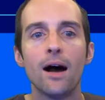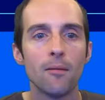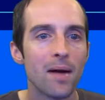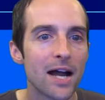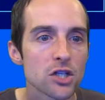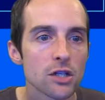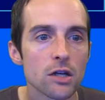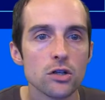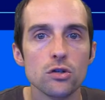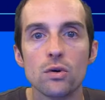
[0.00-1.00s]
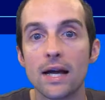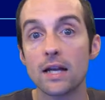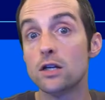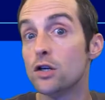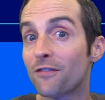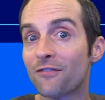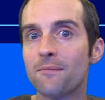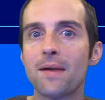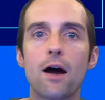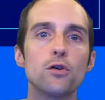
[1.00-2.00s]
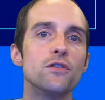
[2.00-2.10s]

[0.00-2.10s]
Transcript: Imagine that you, in a year from now,